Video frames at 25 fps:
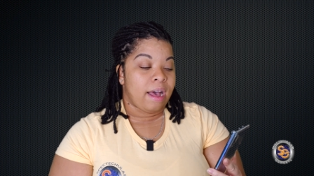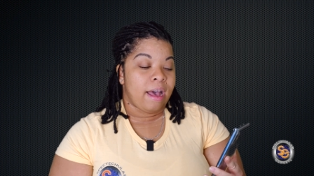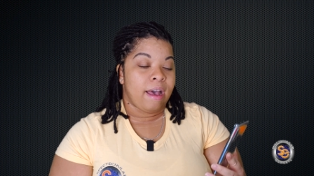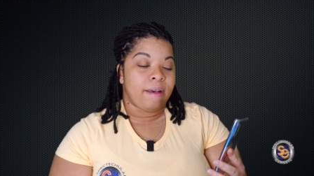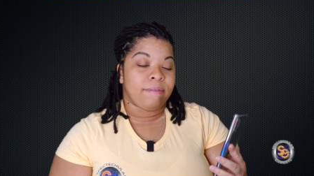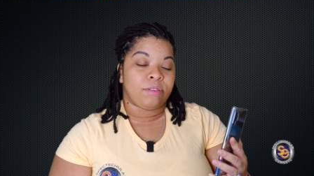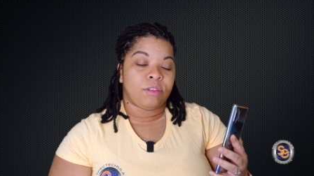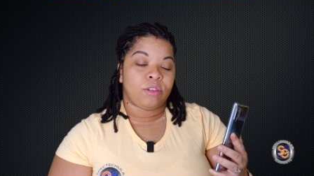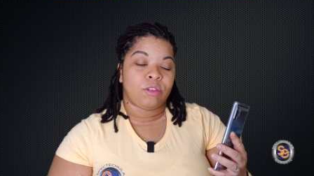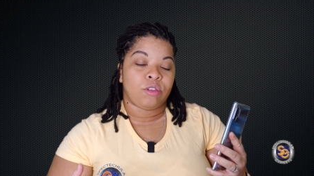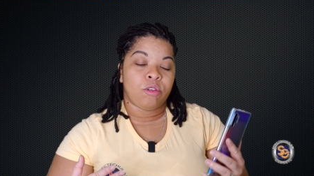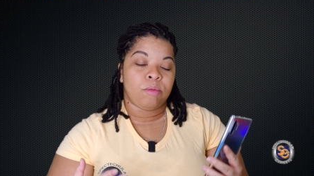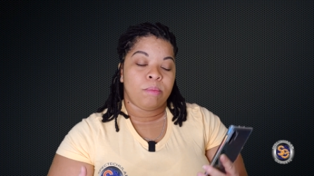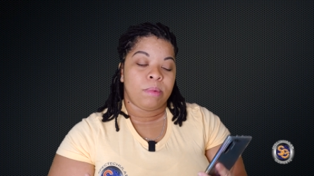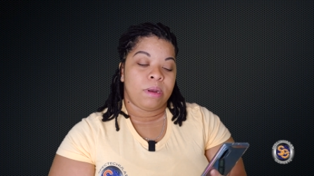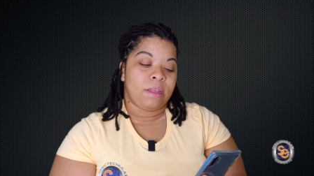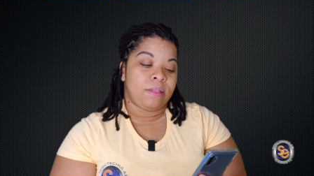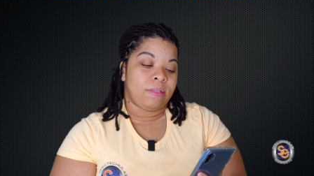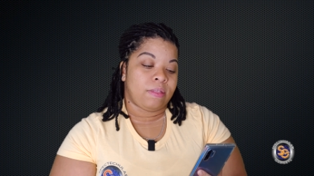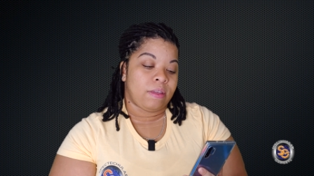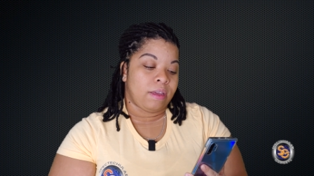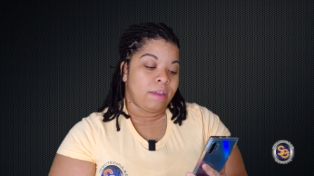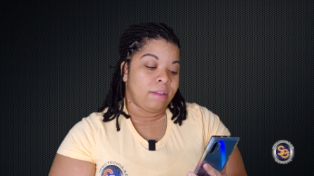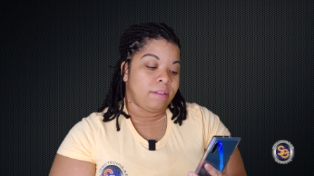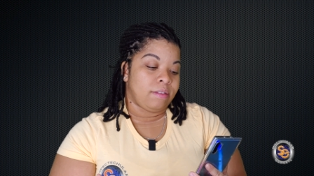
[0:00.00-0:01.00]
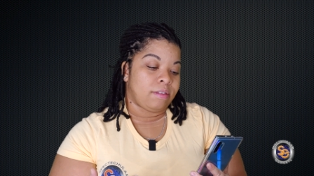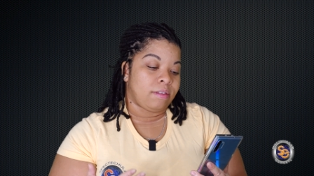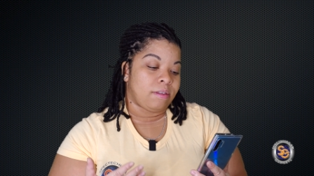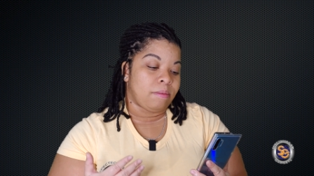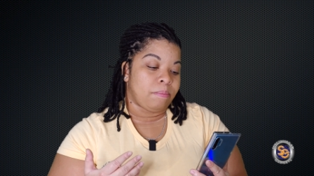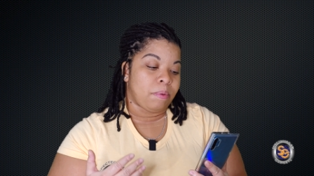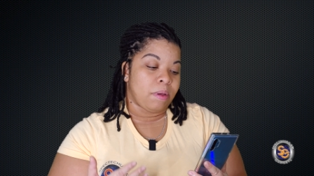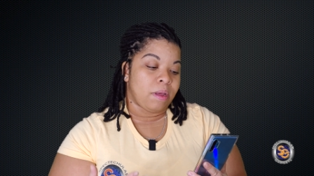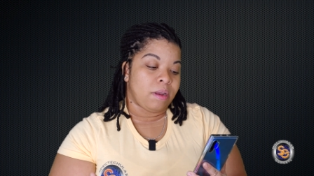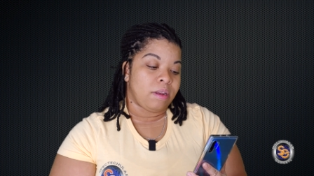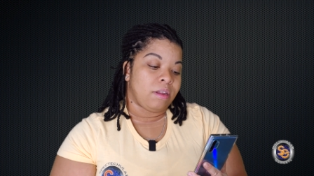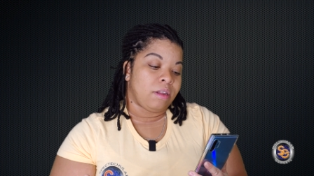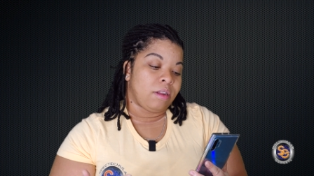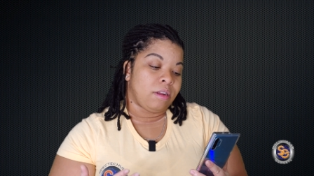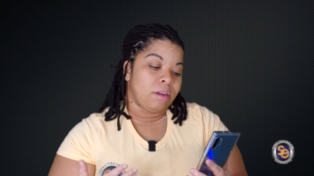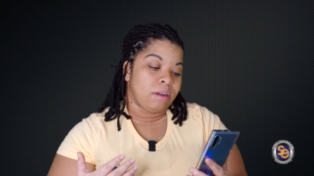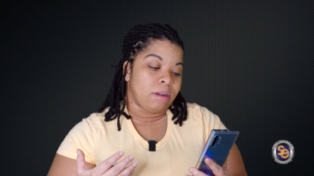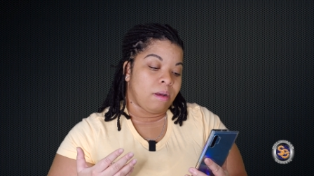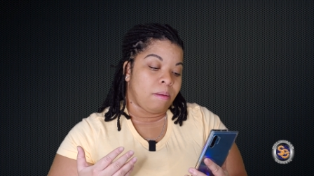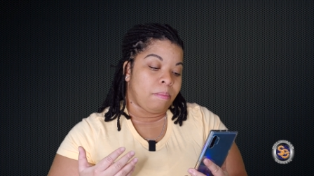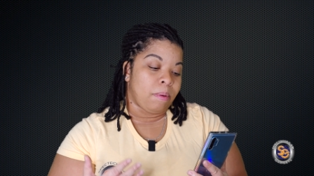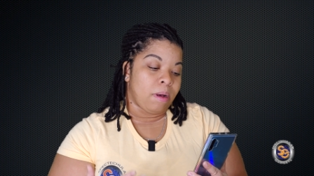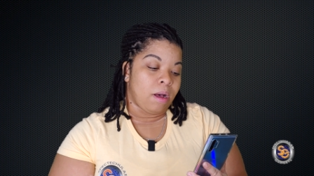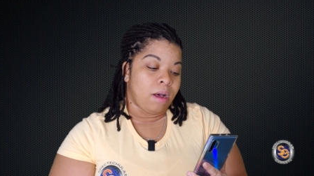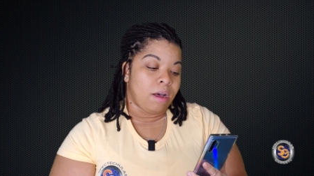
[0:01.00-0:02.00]
I have so many things depending
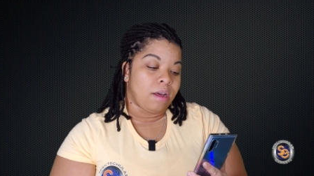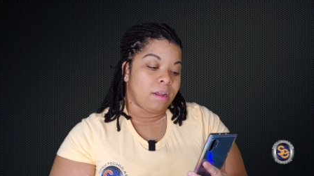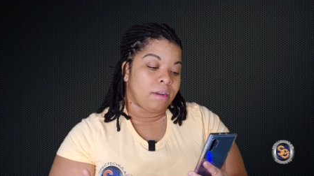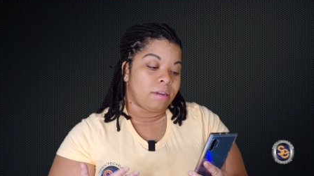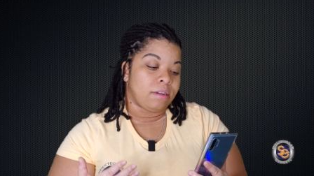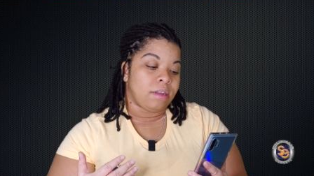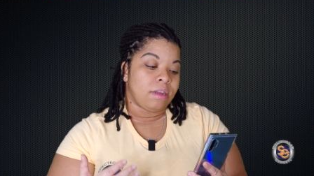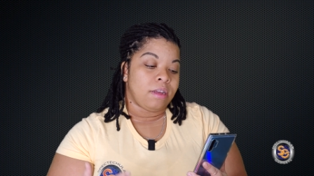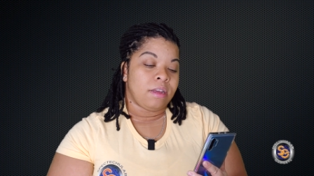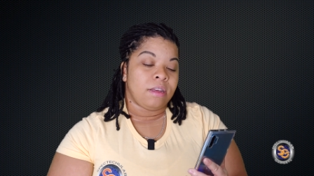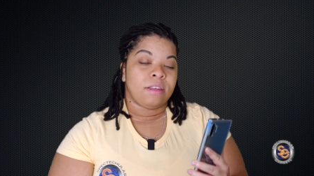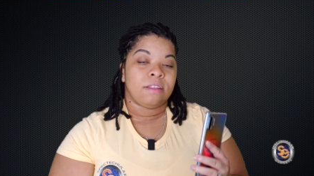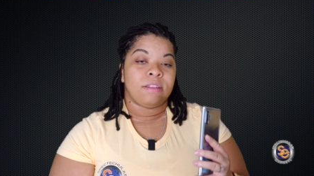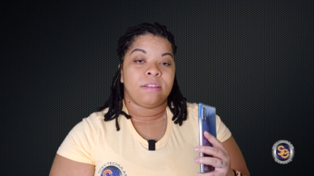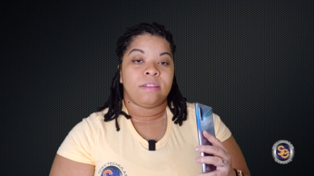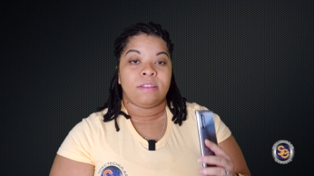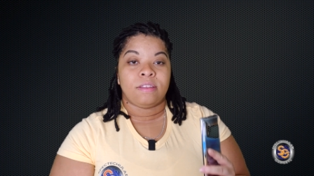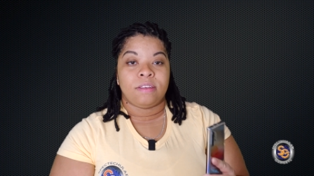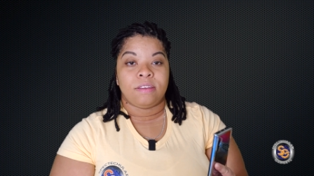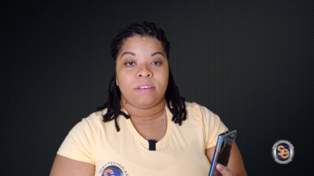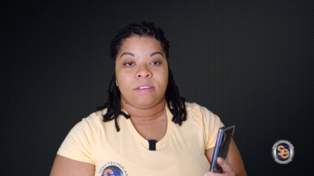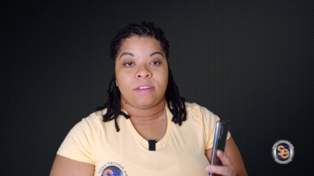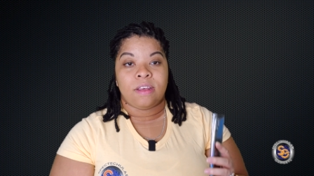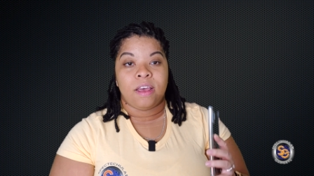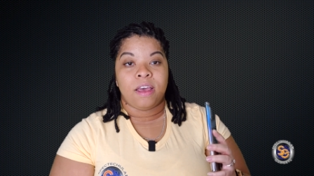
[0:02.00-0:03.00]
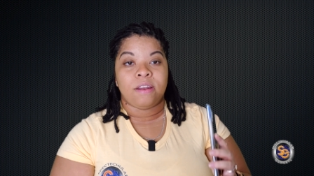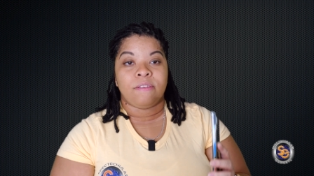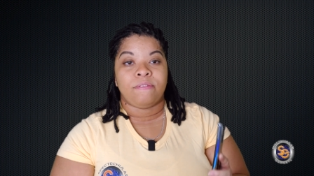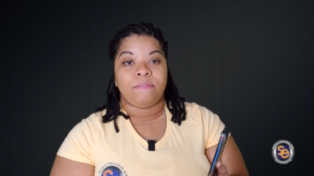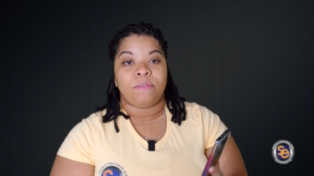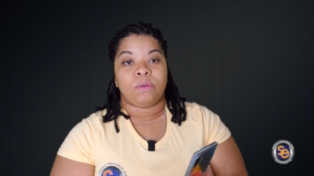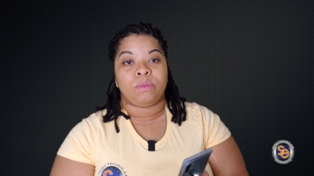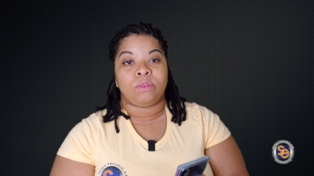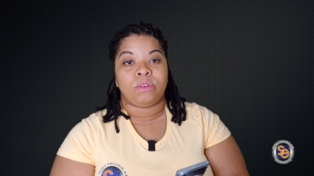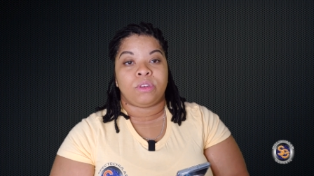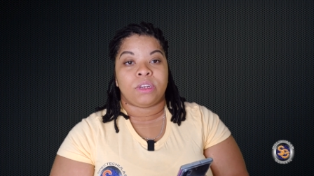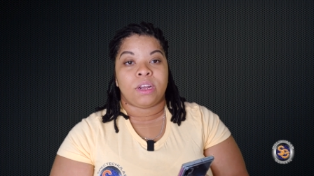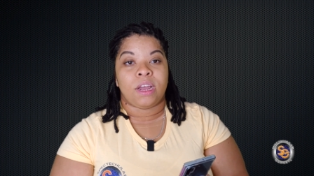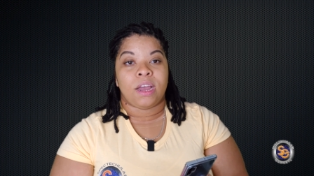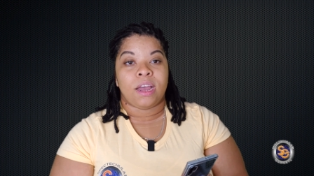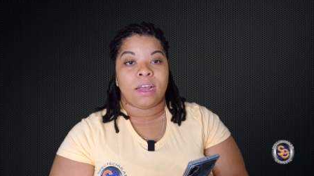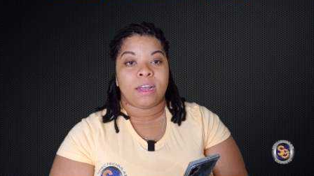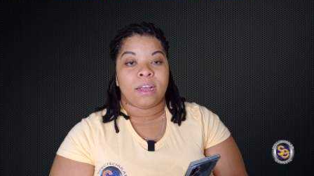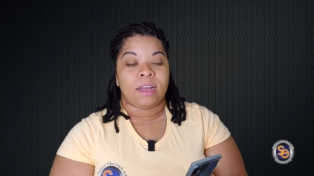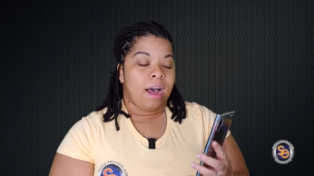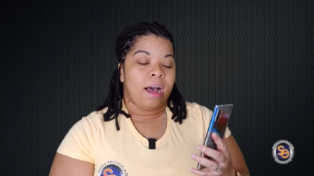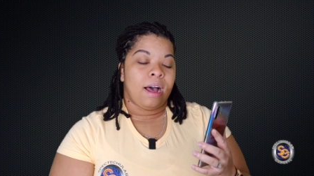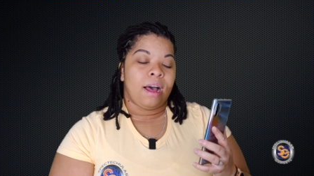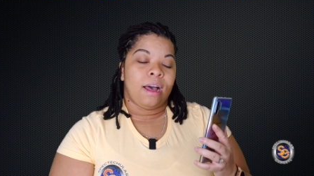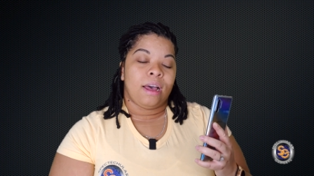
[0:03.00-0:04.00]
upon this headphone
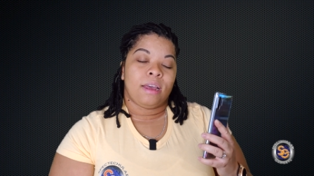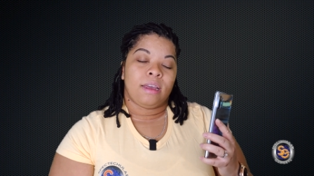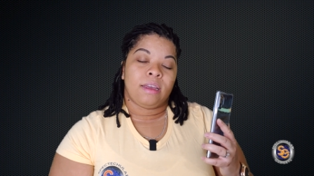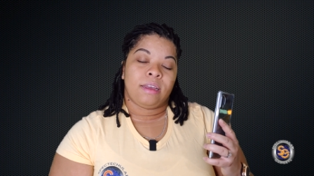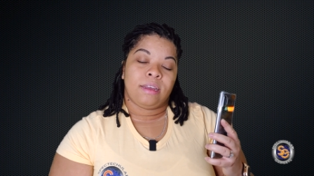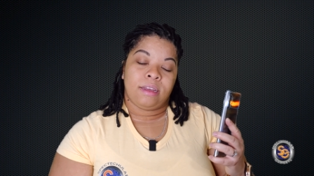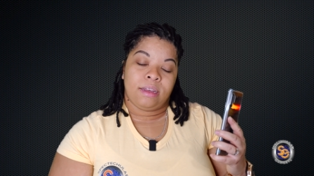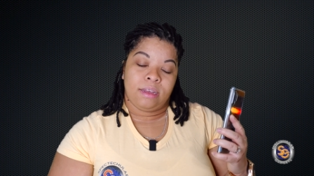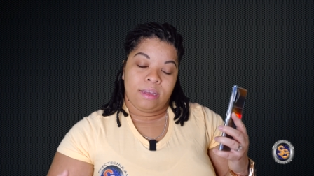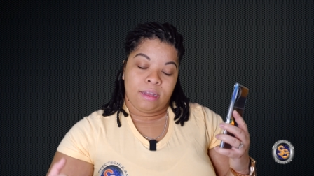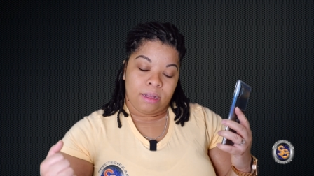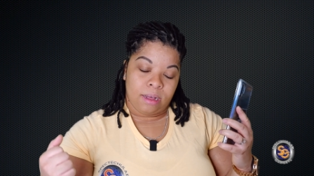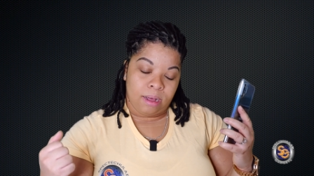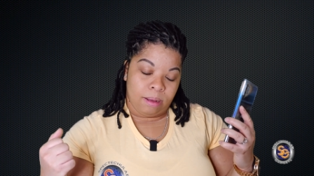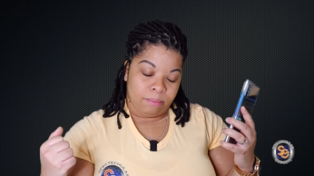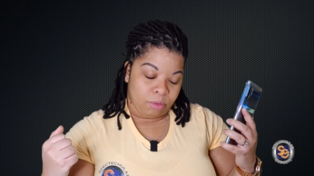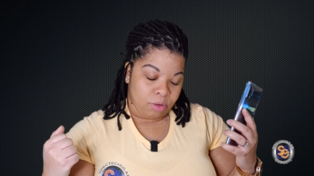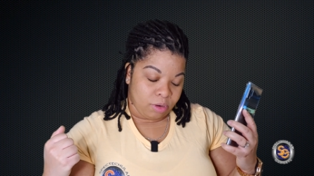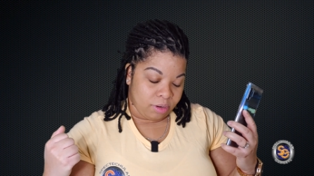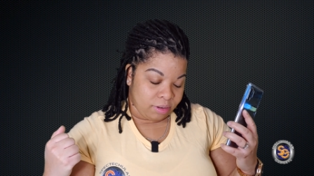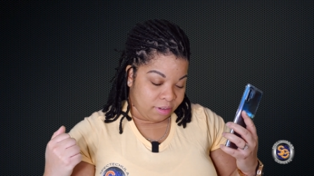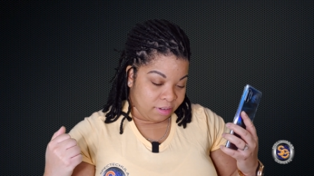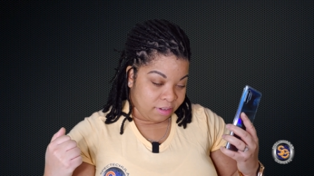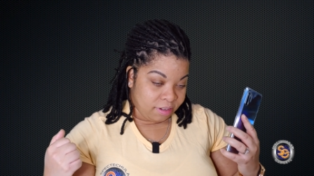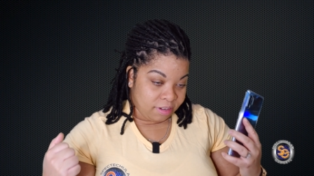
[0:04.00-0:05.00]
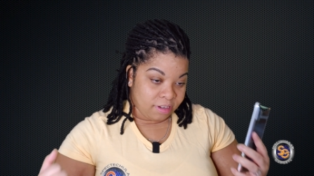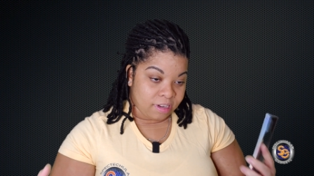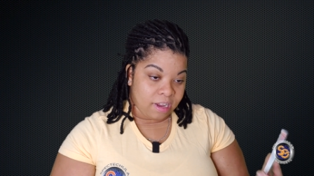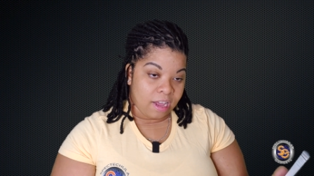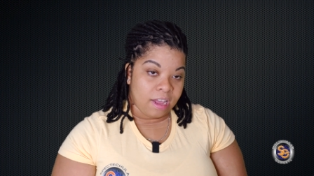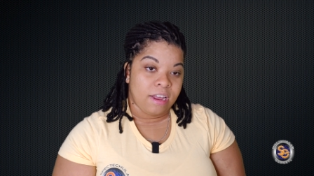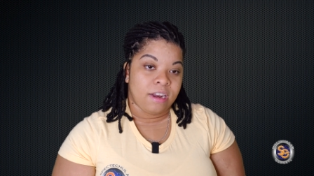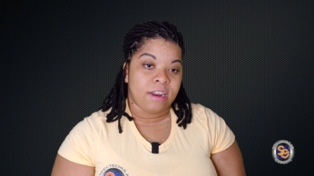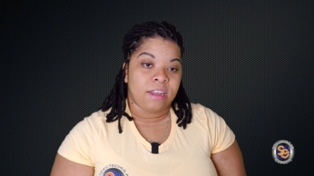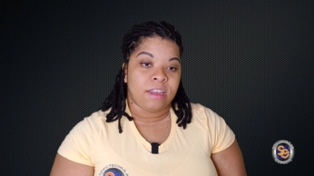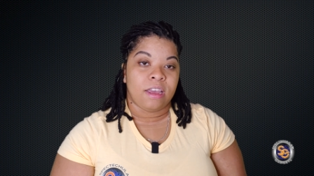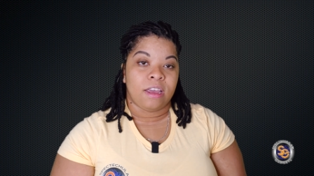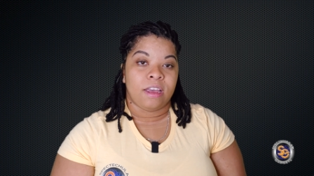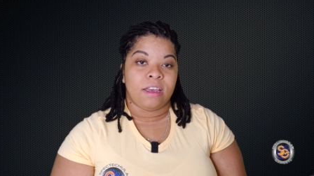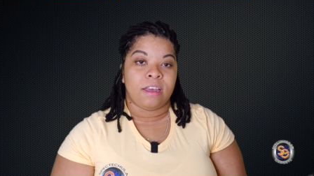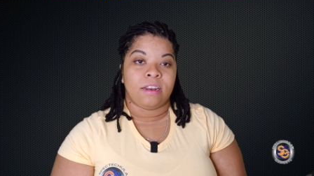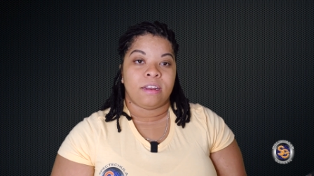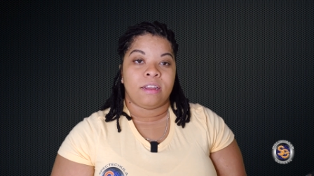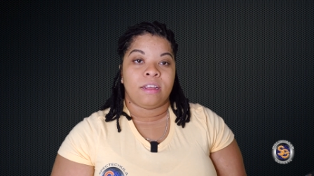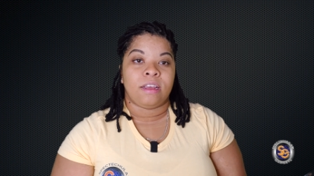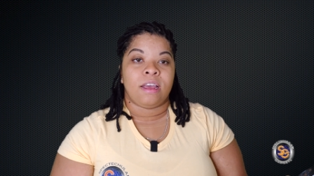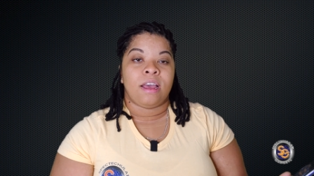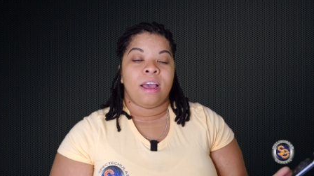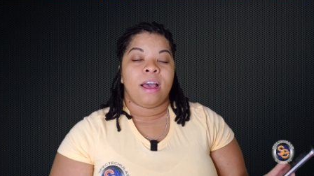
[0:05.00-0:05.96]
jack. I, I'm gonna say it again,